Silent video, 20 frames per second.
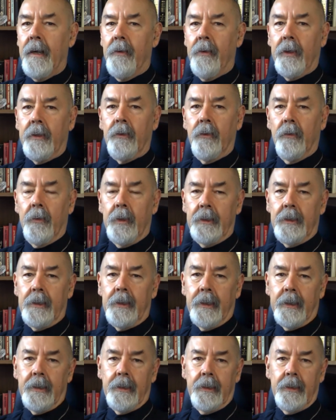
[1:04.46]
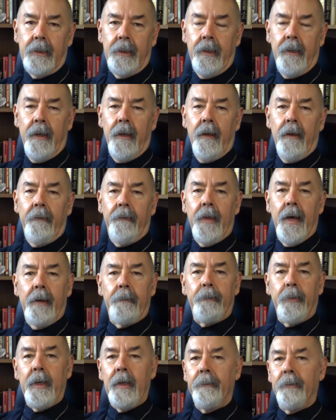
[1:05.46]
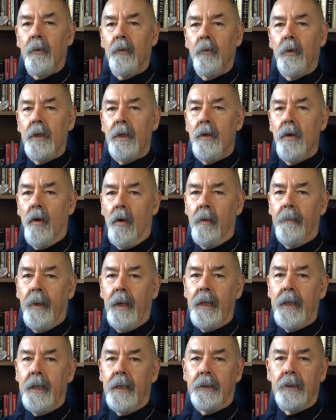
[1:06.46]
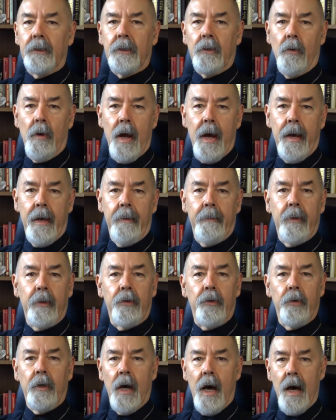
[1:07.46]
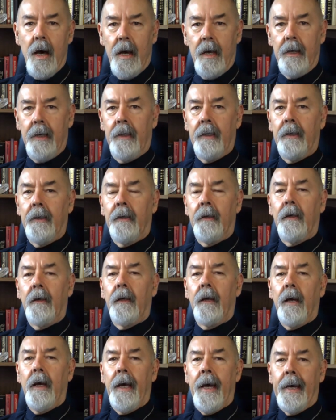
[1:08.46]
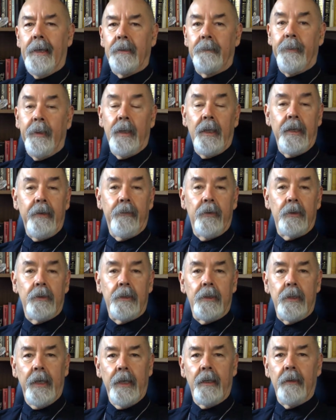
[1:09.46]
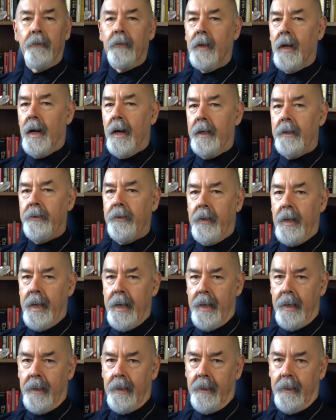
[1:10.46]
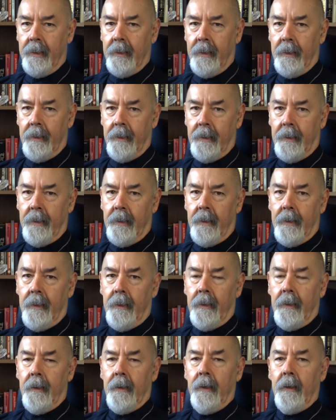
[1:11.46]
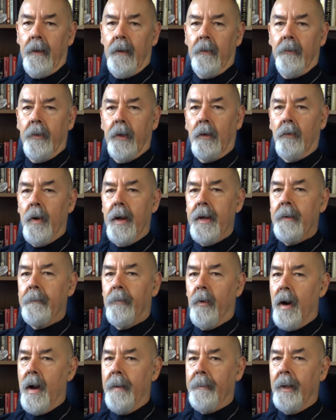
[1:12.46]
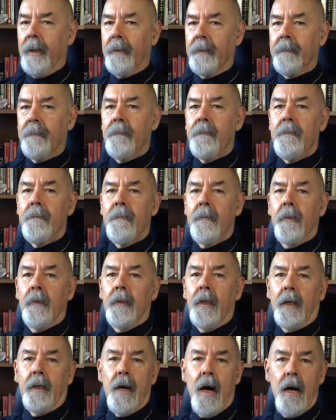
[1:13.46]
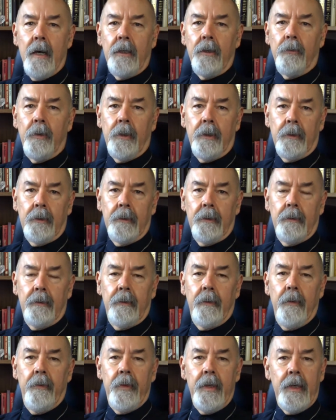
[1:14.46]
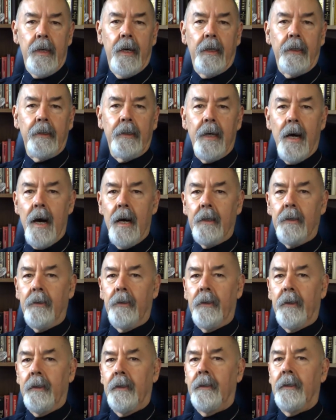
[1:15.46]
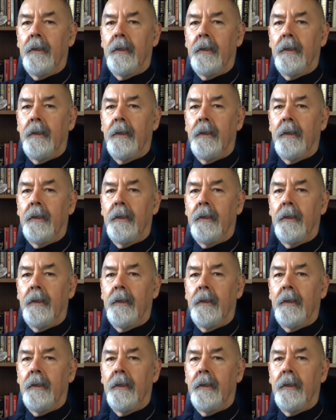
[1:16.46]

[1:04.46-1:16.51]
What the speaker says: characteristics that people would normally ascribe to God, as believers think of God today. The great Brahma, the conqueror, the unconquered,